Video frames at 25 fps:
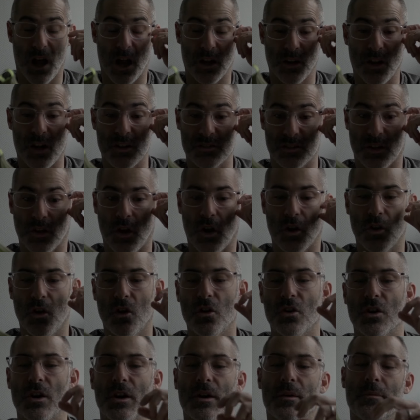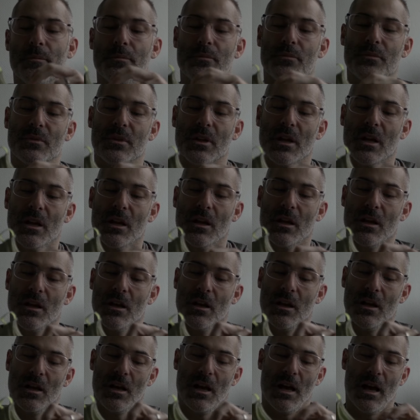a lot longer.
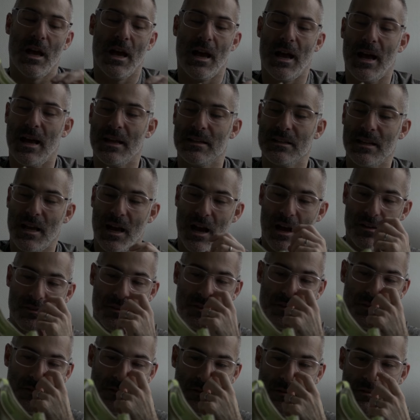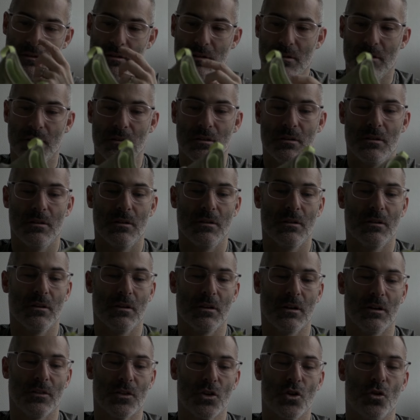And other than
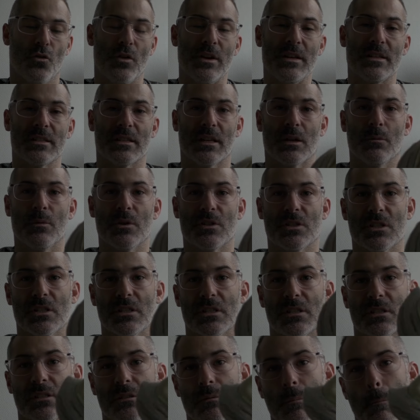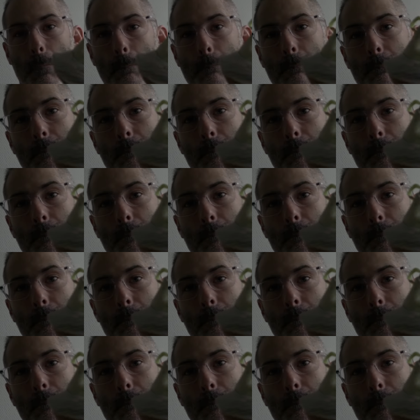the creasing, which is